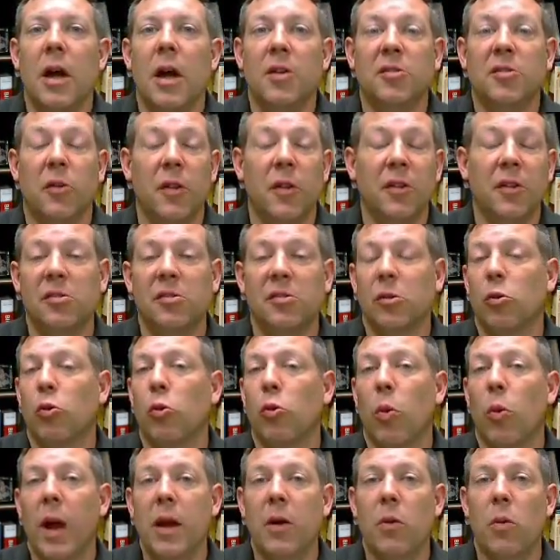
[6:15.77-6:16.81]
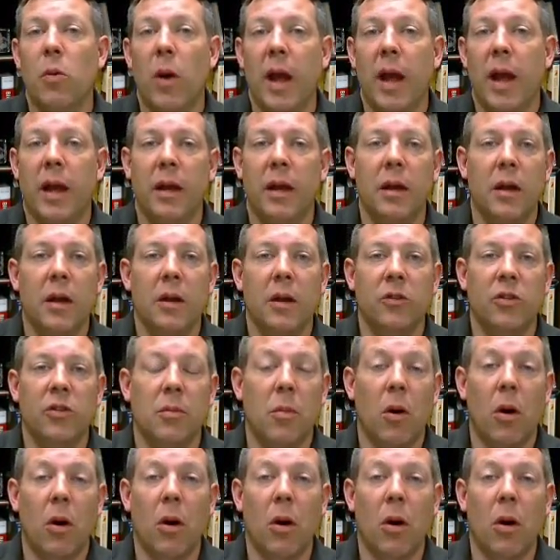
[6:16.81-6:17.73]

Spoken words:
So this is a great way to